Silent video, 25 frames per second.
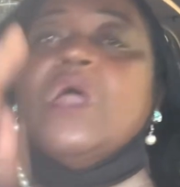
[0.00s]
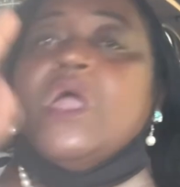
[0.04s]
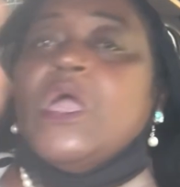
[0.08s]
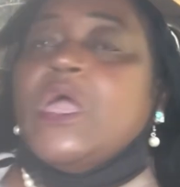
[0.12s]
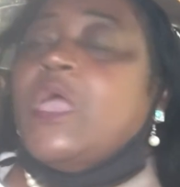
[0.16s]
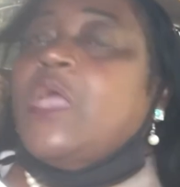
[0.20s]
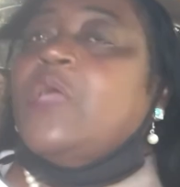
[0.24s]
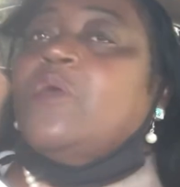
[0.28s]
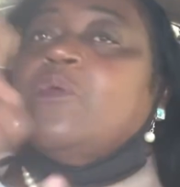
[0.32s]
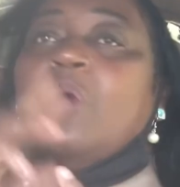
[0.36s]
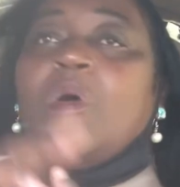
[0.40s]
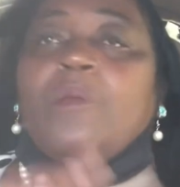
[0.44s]

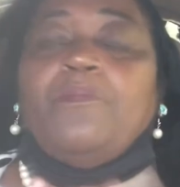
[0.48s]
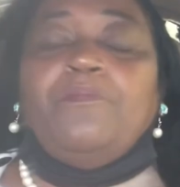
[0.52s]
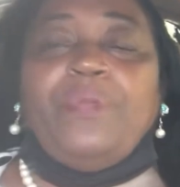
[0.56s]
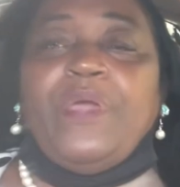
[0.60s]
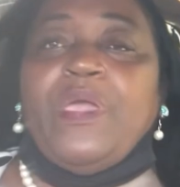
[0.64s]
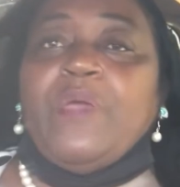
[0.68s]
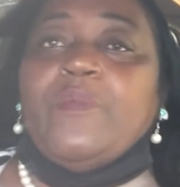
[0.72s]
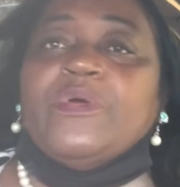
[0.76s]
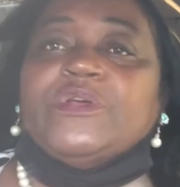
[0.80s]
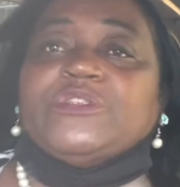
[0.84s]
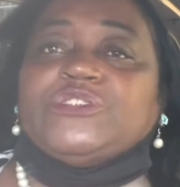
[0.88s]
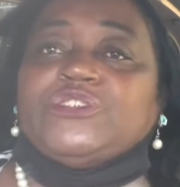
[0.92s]
He will
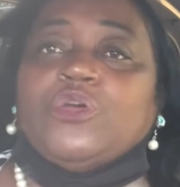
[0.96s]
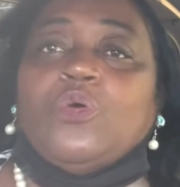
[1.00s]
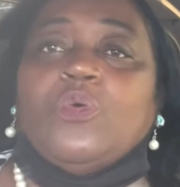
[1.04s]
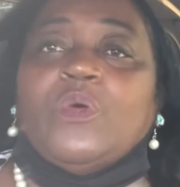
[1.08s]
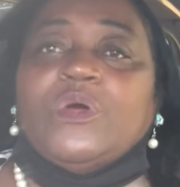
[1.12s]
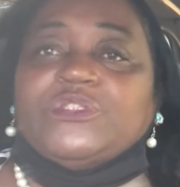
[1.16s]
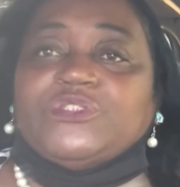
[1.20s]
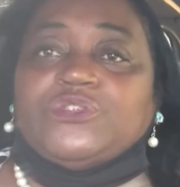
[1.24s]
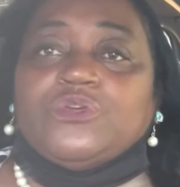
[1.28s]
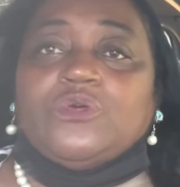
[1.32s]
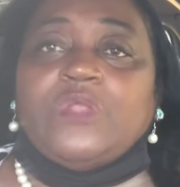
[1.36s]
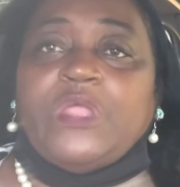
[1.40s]
be with you
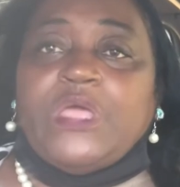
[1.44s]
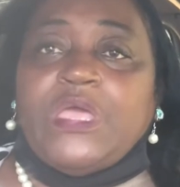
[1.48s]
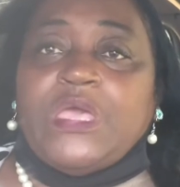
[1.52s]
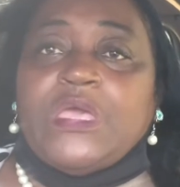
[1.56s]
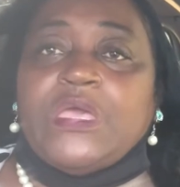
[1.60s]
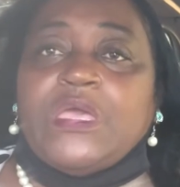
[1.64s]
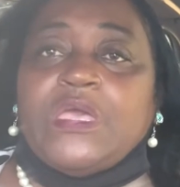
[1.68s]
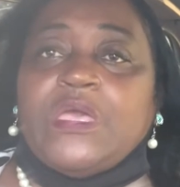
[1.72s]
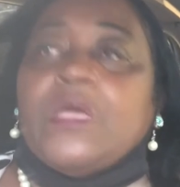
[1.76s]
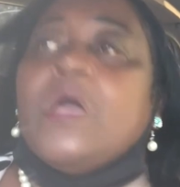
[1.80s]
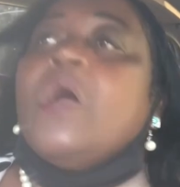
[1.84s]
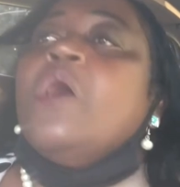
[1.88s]
until the
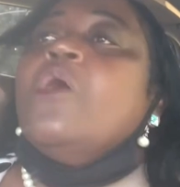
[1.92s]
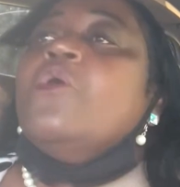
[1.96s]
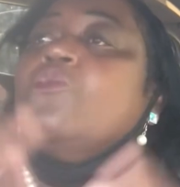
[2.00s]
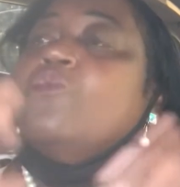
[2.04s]
end.